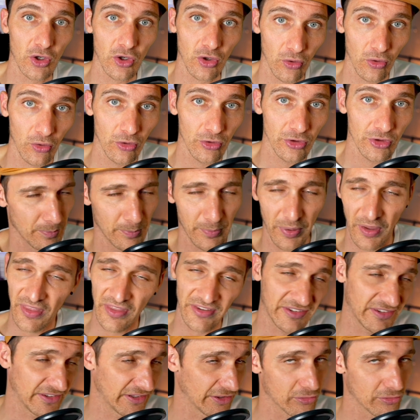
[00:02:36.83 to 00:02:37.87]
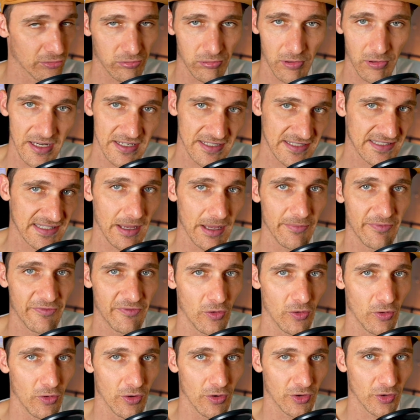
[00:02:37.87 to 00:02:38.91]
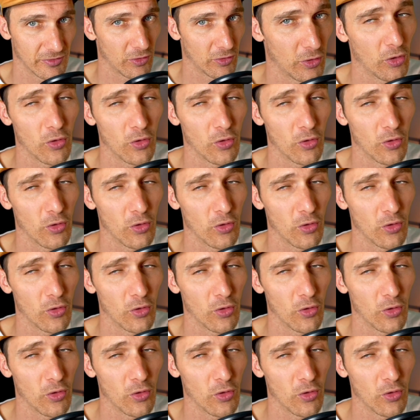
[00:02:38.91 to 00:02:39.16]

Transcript: Claude, but this is a great step forward,